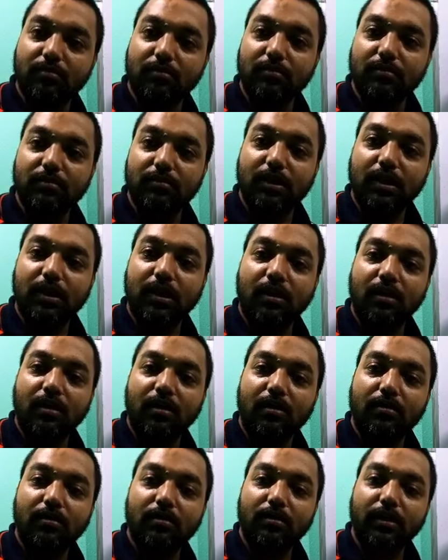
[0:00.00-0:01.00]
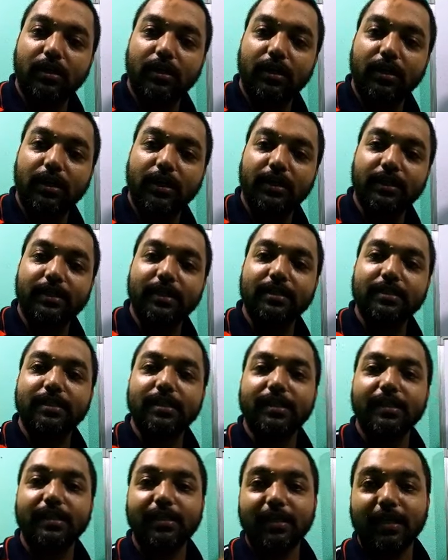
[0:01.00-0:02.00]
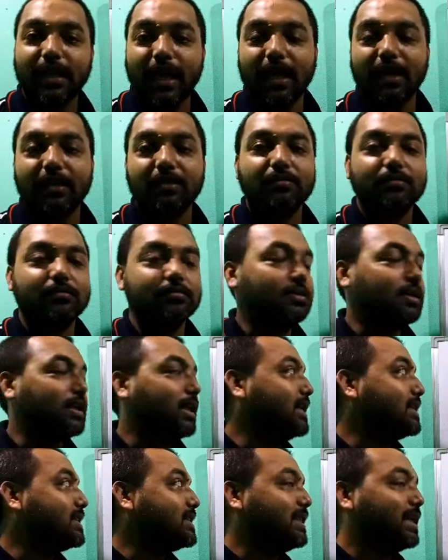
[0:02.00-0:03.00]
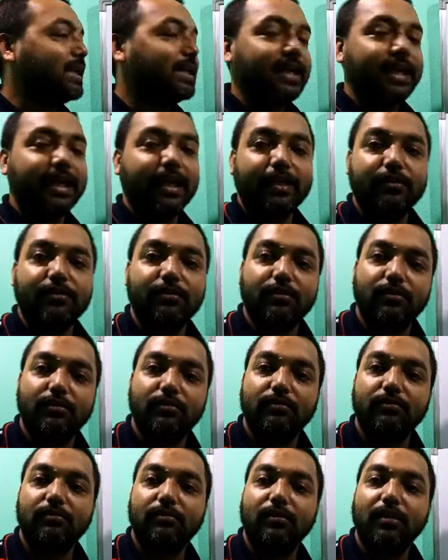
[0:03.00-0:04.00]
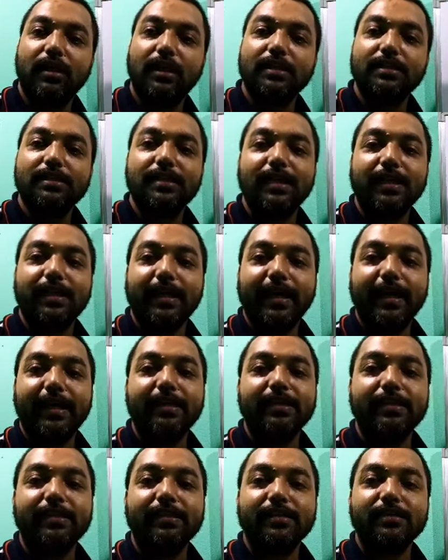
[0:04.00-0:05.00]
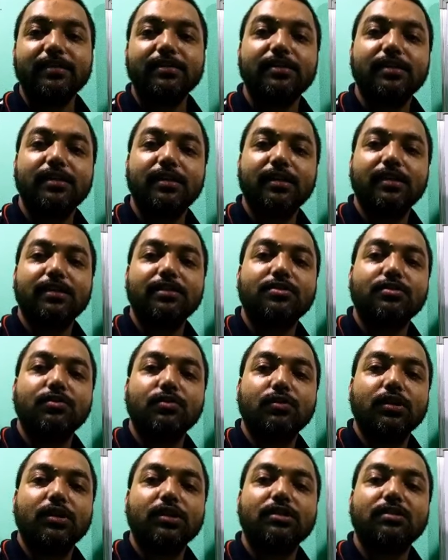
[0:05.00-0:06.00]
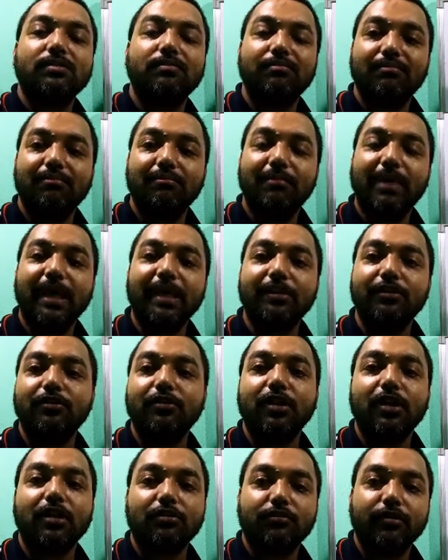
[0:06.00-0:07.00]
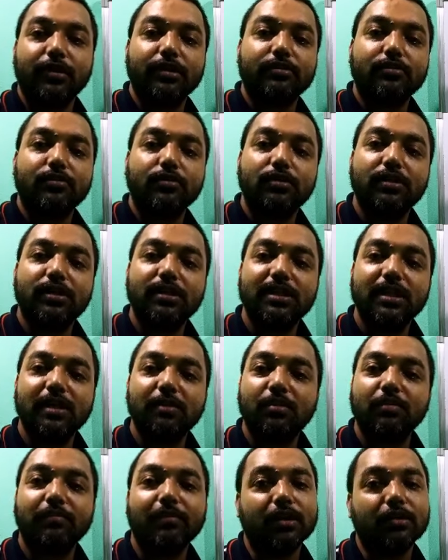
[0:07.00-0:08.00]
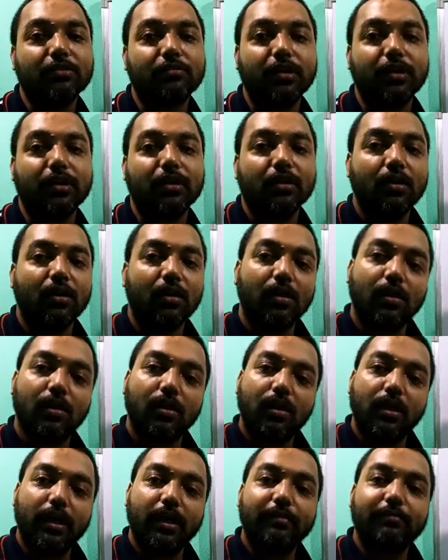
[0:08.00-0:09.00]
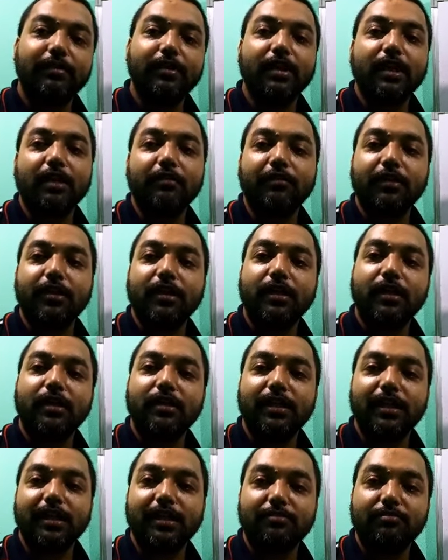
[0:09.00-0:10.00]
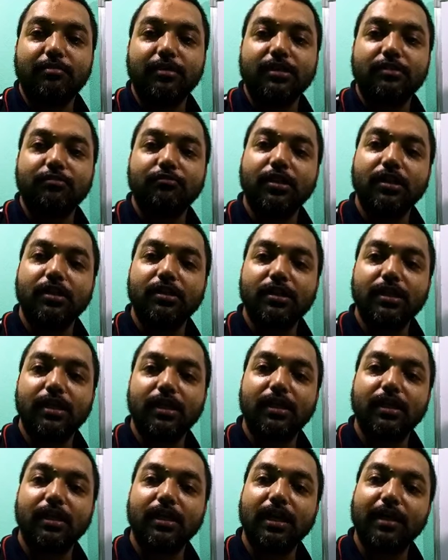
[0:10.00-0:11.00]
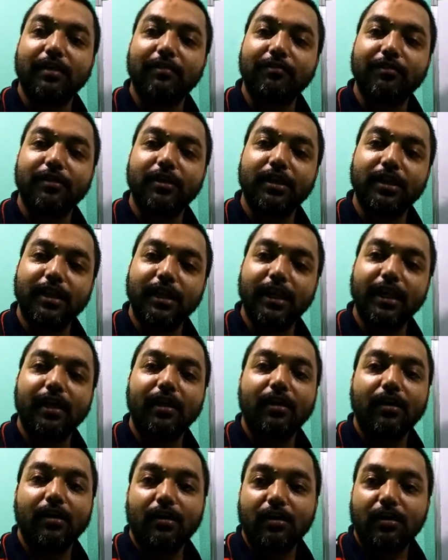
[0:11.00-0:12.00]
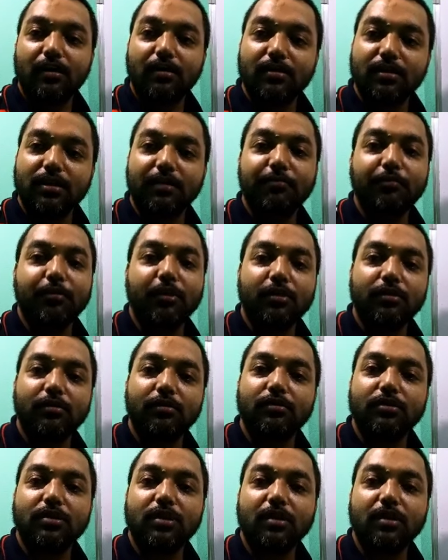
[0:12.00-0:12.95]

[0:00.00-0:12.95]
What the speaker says: the intensity less than 8 intensity is known as minor earthquake. So this type of earthquake every now and then takes place. You can say in every day somewhere